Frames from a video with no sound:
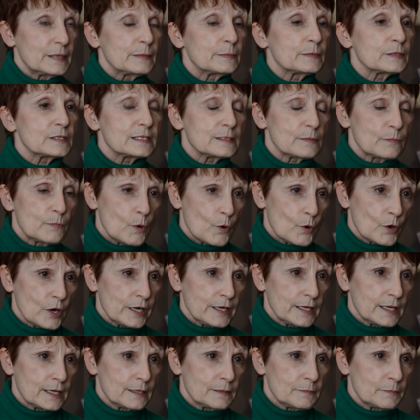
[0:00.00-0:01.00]
people
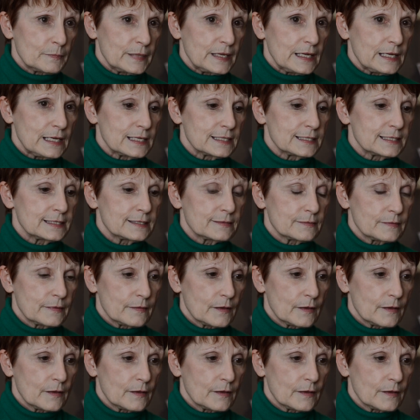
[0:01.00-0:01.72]
support it, because